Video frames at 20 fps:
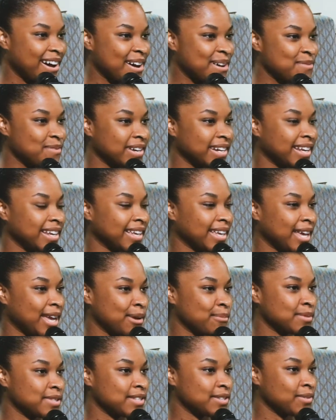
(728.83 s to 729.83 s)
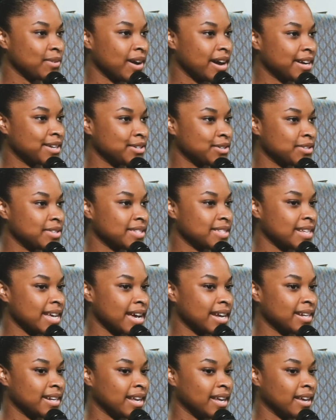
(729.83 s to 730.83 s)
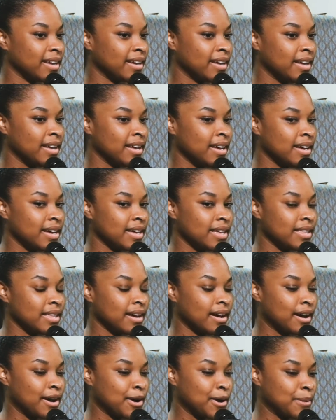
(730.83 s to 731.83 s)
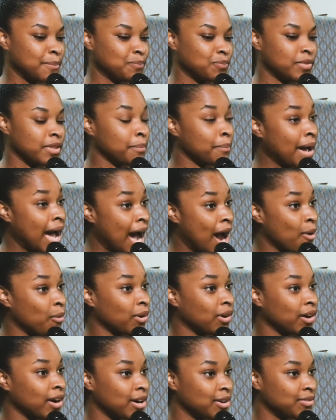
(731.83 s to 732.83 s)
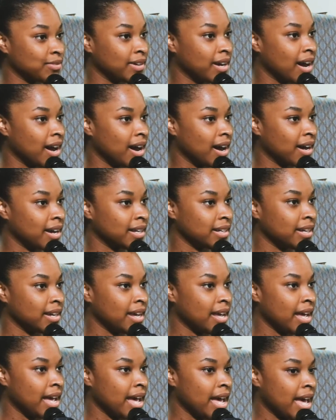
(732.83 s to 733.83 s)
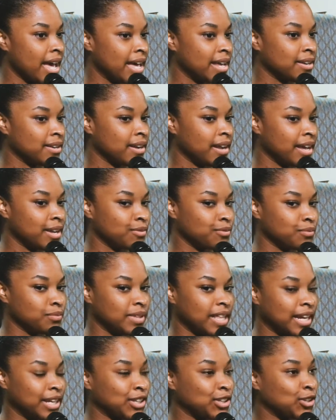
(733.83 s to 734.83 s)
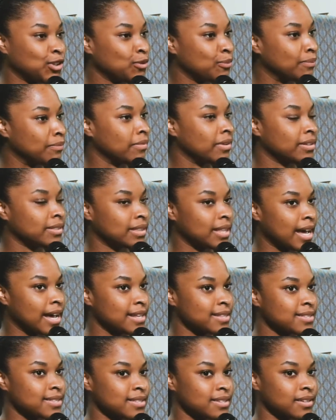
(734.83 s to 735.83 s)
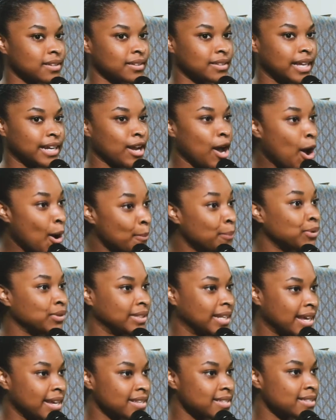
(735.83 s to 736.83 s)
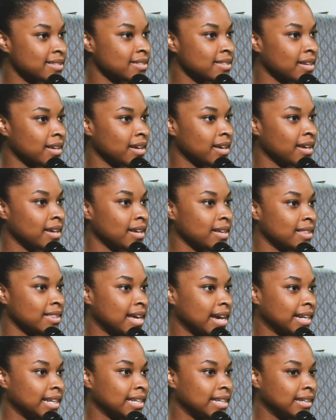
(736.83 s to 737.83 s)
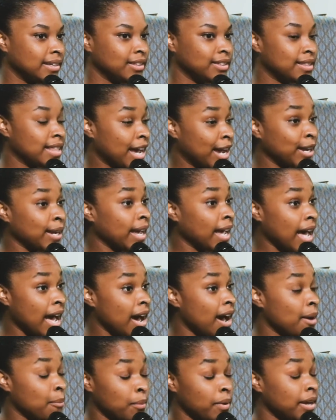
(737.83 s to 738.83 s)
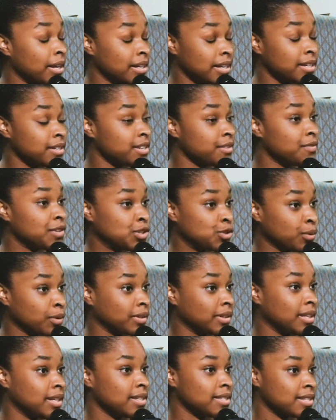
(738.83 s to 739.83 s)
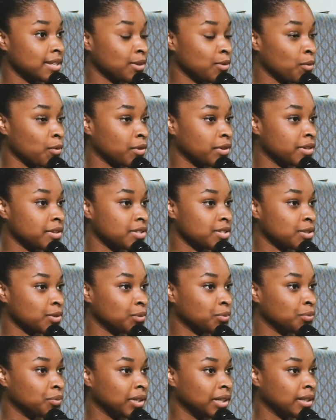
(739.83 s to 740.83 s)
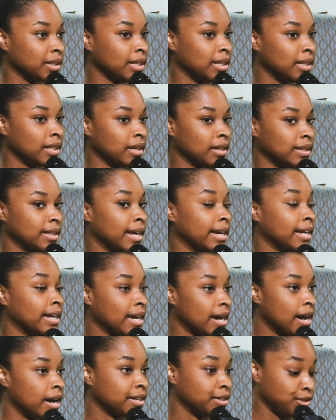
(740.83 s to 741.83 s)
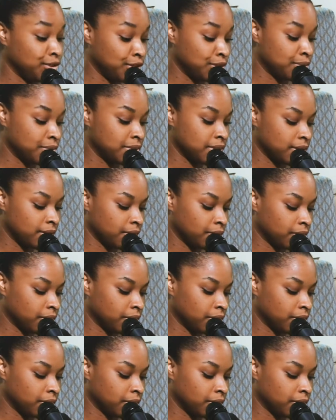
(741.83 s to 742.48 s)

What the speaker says: When it came to understanding the power of God and that humbleness that an individual needs in order to really let God use you.